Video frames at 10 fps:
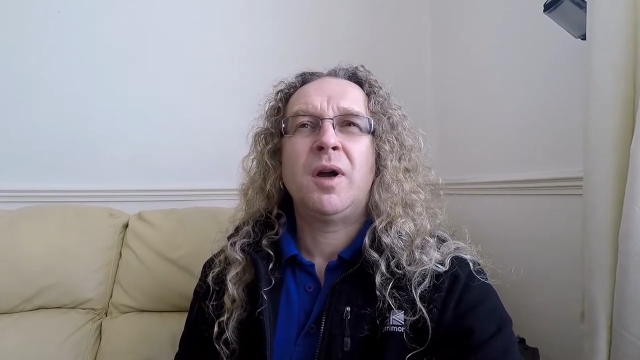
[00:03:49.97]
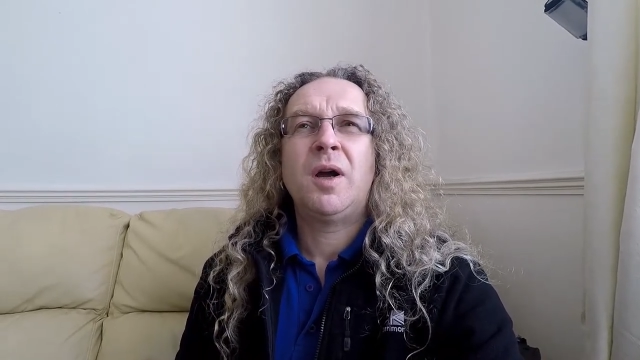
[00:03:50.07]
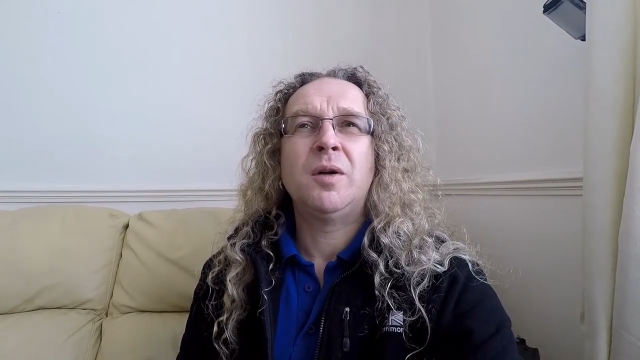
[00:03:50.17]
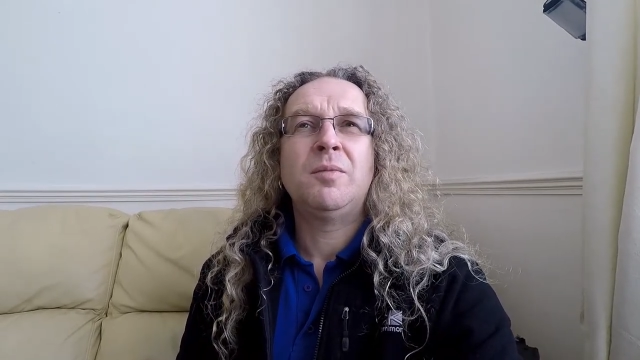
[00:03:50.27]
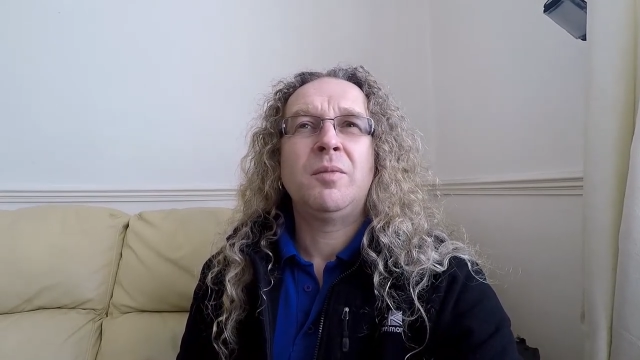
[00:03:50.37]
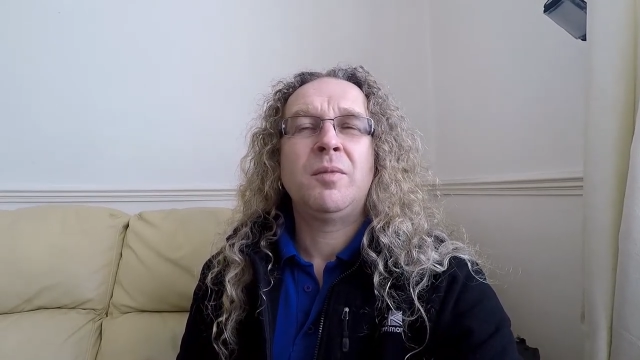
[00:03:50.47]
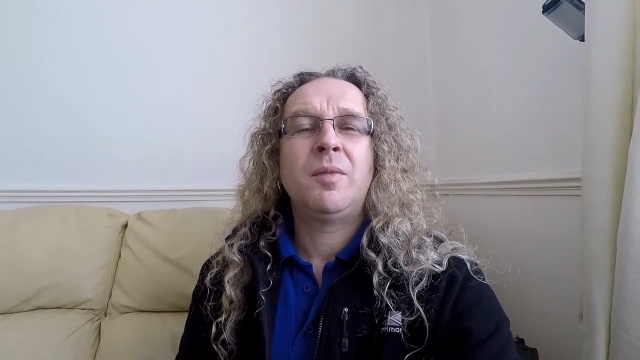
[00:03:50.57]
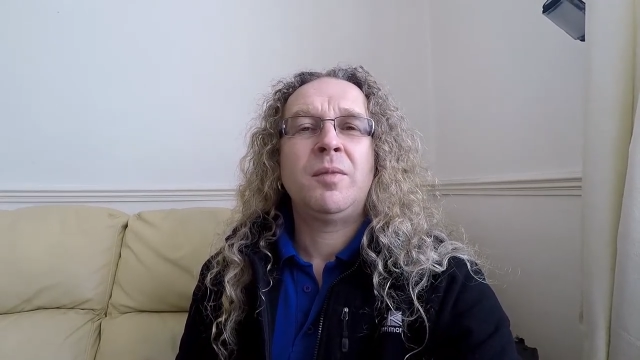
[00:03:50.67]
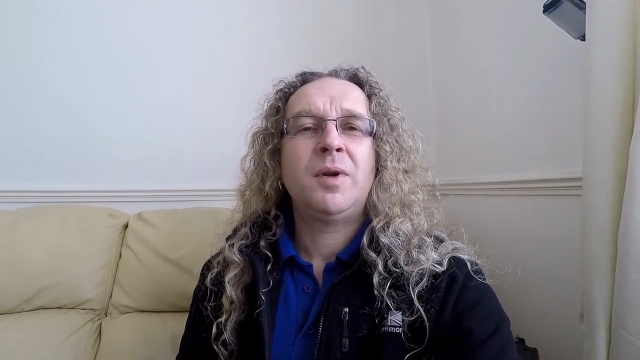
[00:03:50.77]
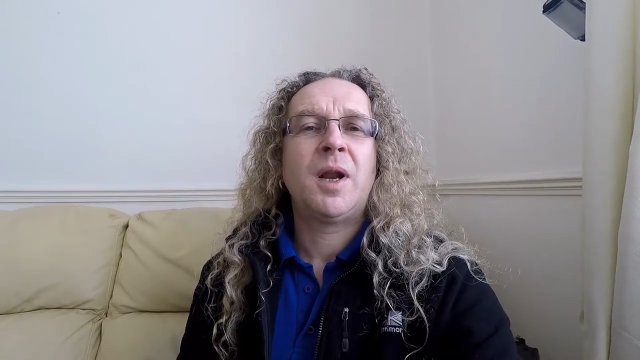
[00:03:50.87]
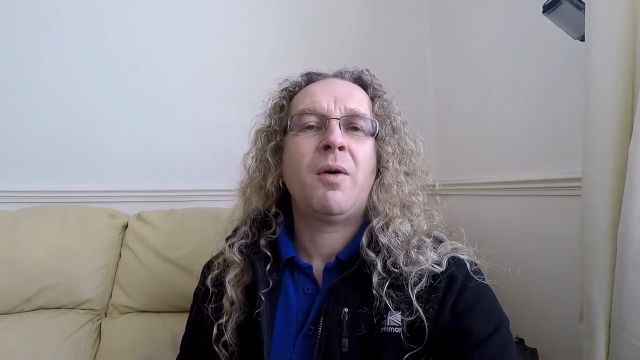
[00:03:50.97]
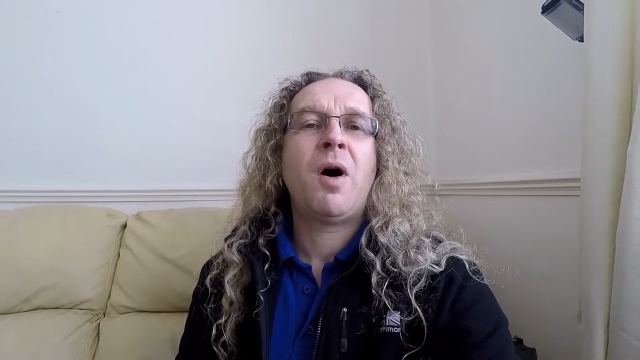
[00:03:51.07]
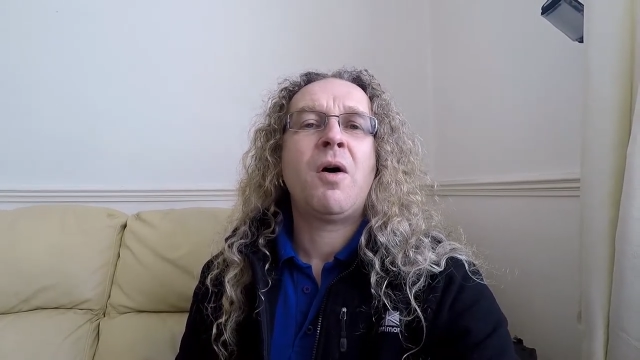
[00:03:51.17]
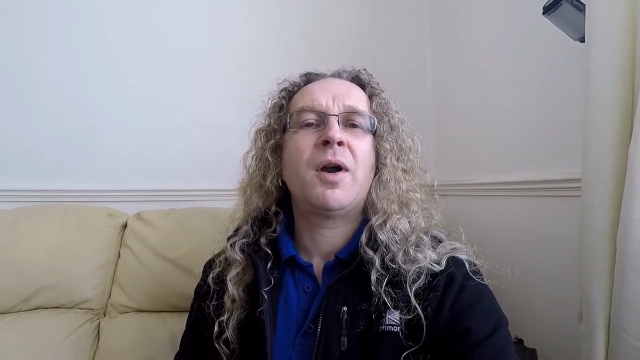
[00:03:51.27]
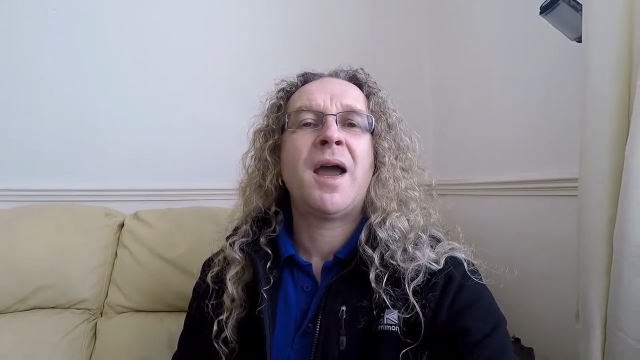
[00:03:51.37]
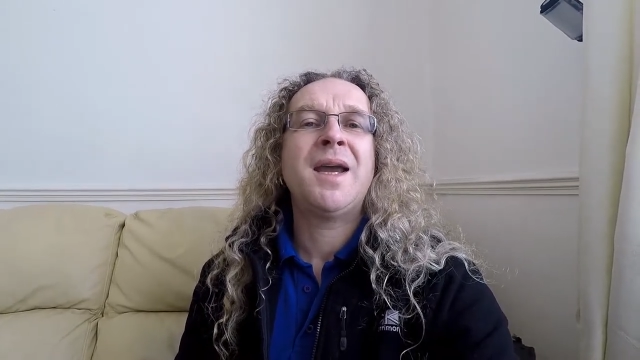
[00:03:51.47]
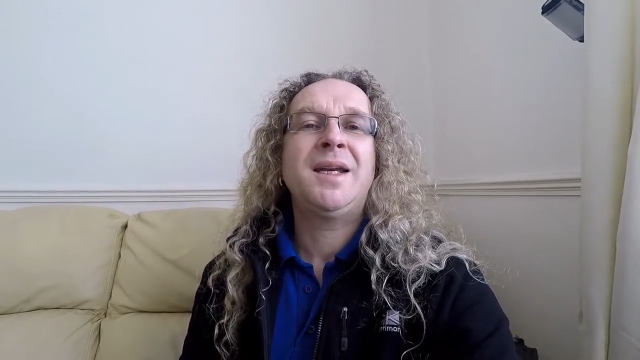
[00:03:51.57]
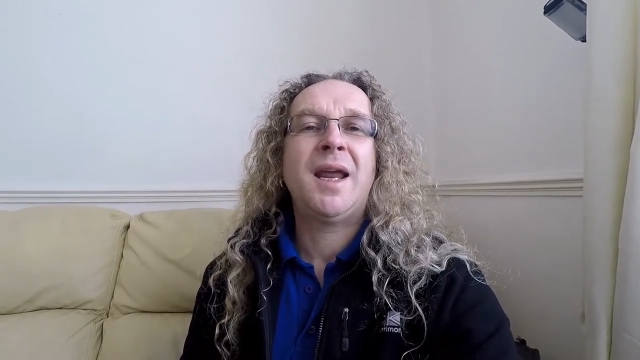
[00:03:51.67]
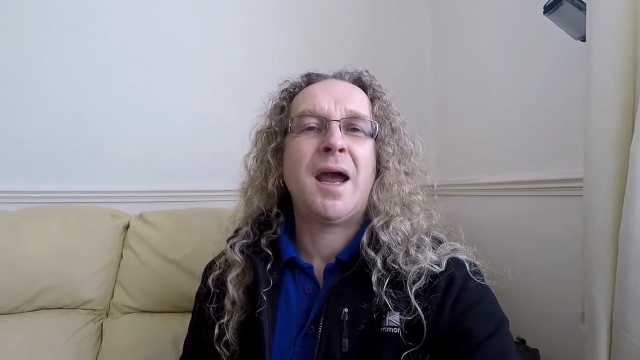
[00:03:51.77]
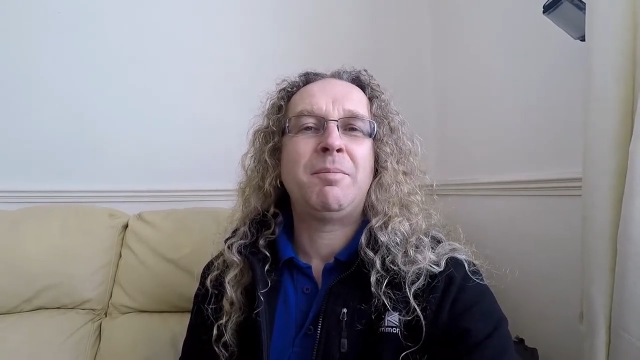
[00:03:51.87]
you know,
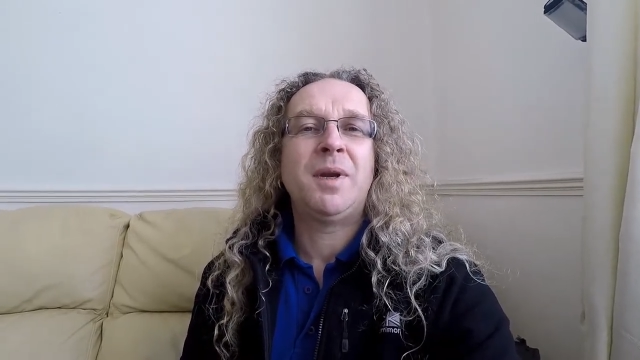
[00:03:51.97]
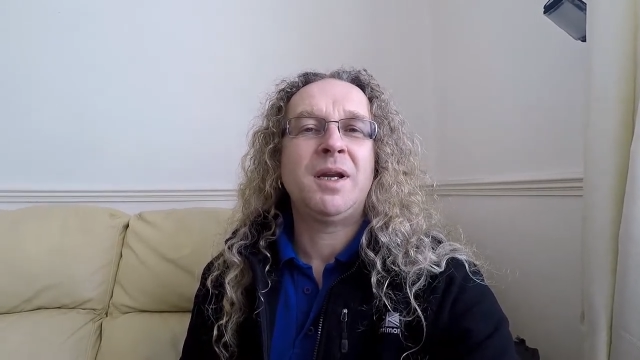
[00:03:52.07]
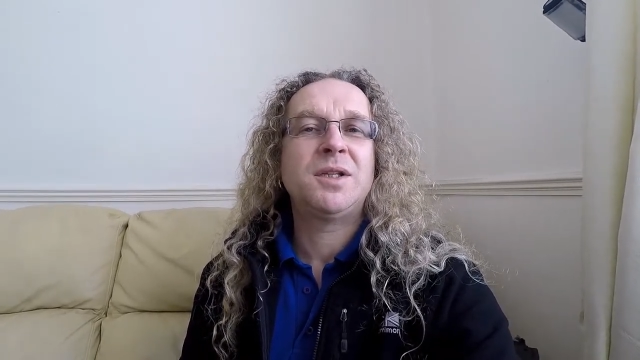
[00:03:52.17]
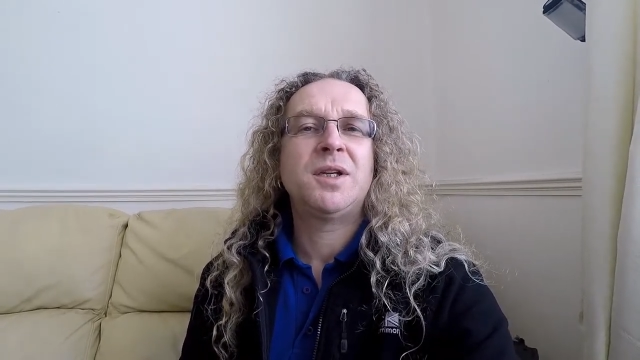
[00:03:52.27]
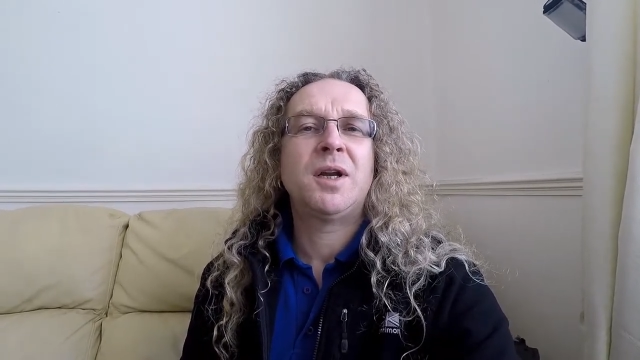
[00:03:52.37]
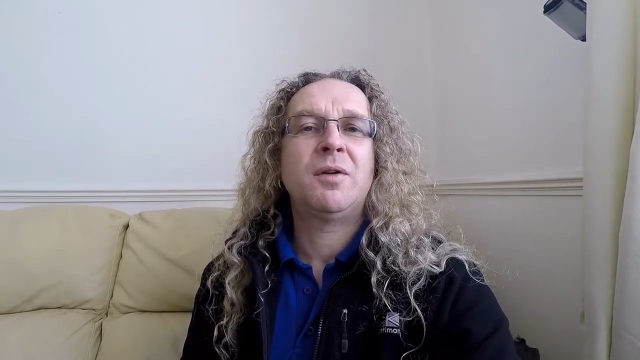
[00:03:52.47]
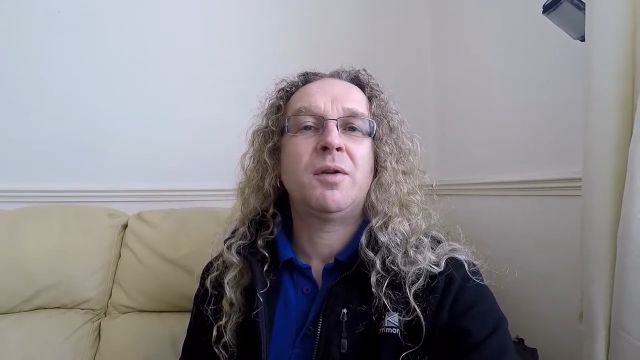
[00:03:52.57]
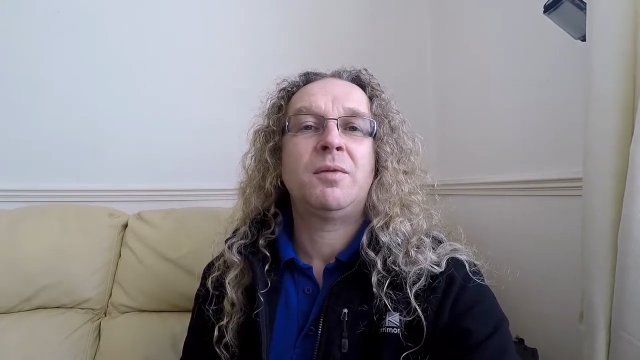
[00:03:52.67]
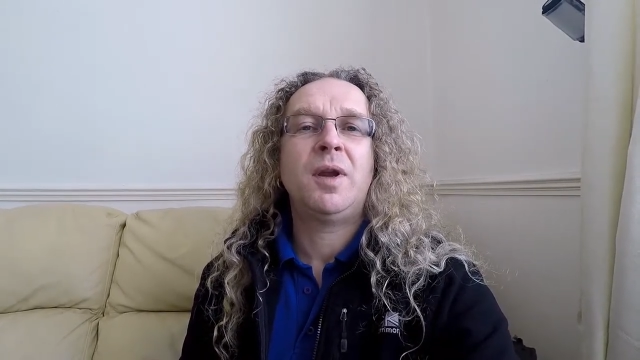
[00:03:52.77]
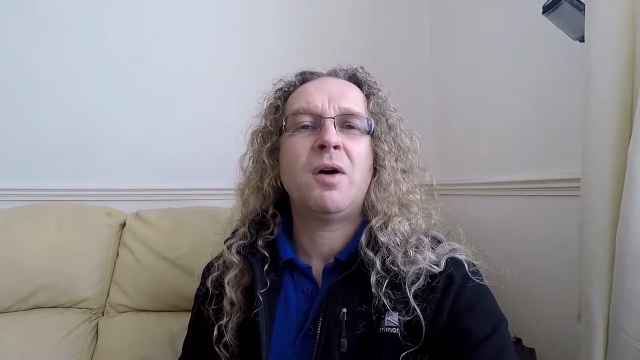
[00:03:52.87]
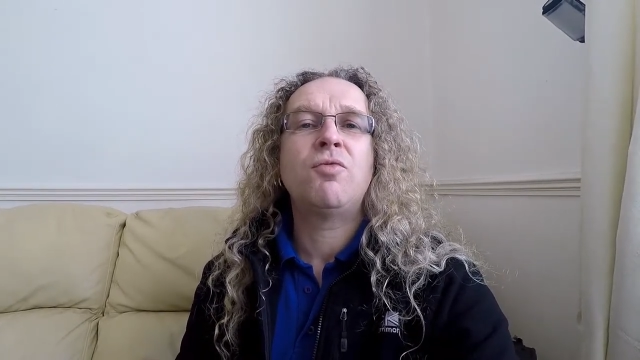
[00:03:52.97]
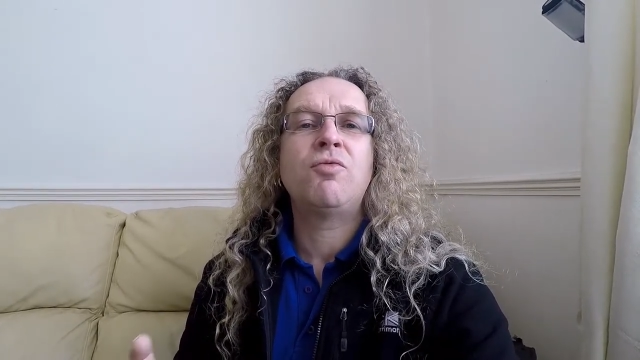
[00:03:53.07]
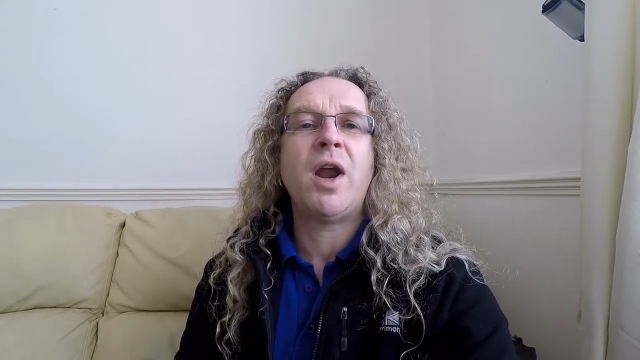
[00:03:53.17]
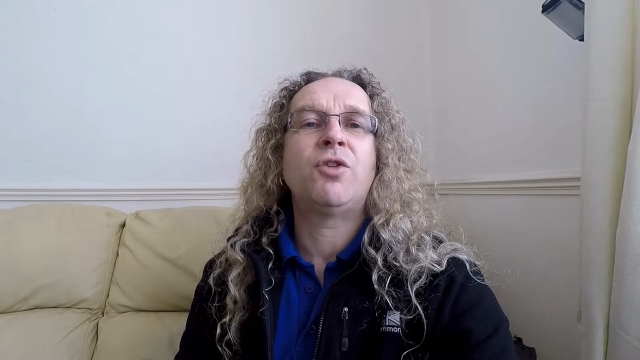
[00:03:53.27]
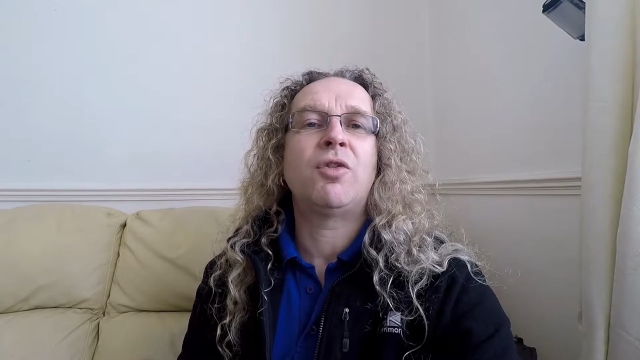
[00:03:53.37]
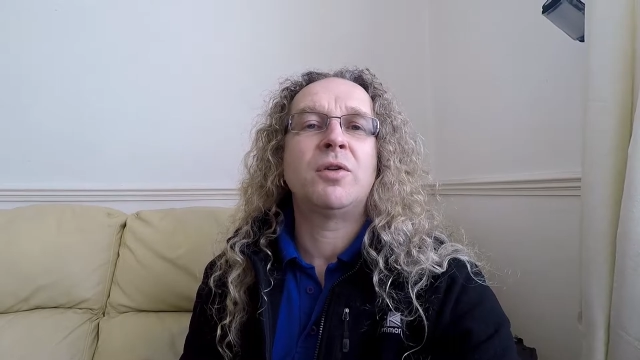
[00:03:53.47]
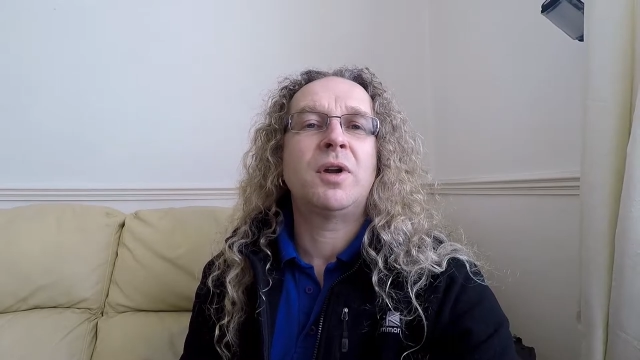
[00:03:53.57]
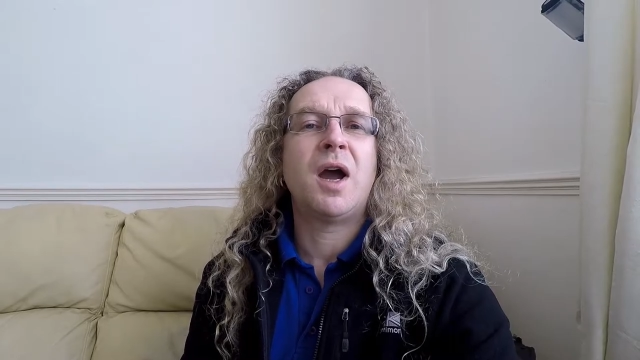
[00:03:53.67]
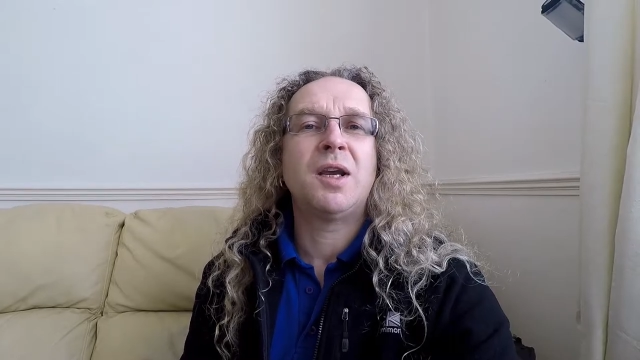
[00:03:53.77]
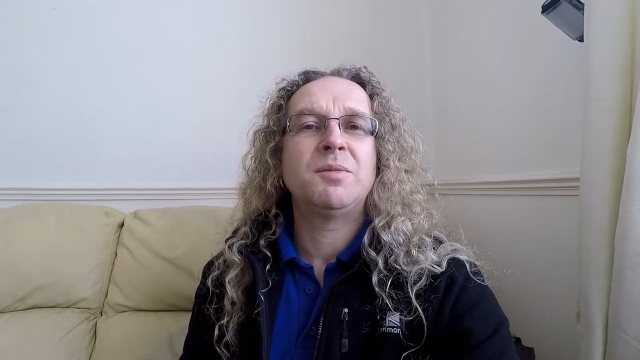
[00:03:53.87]
arcade cabinets, you know, the old retro
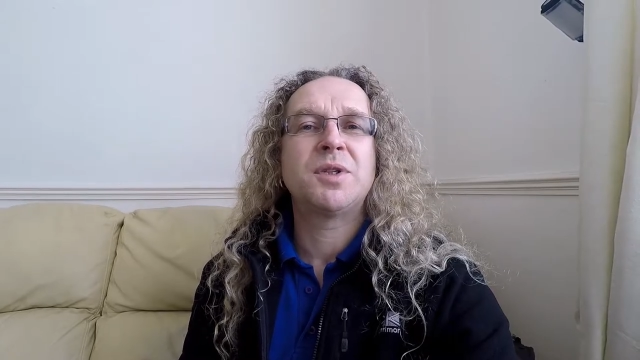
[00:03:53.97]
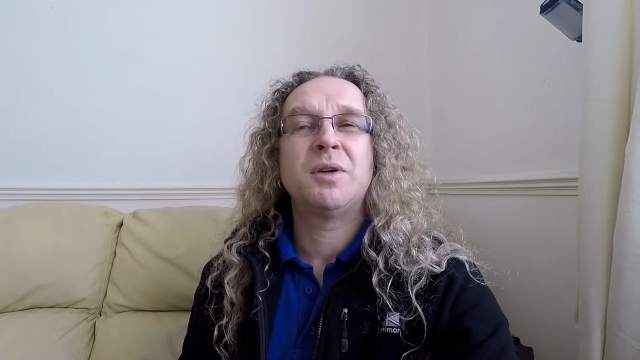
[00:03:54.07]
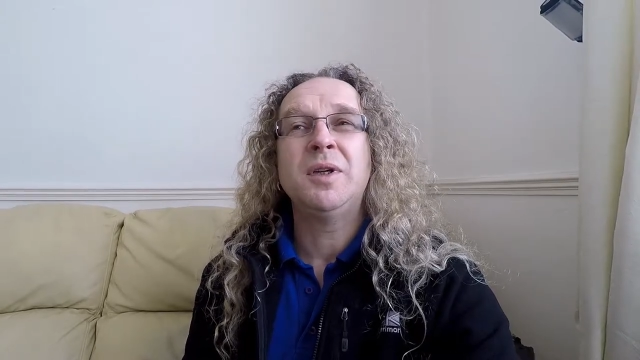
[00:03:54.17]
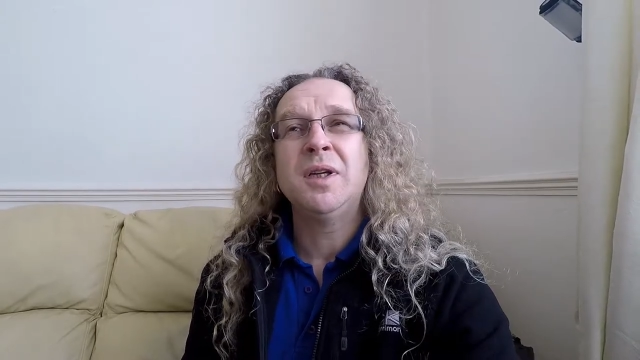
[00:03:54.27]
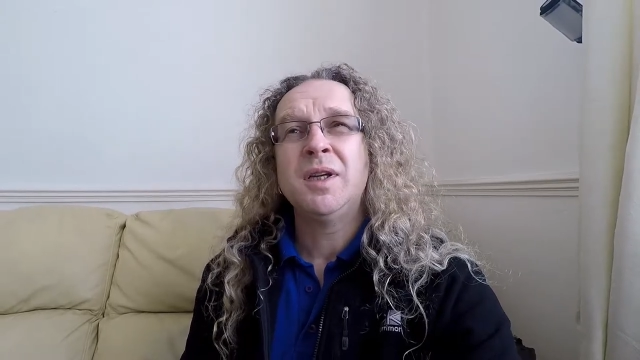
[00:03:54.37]
games. So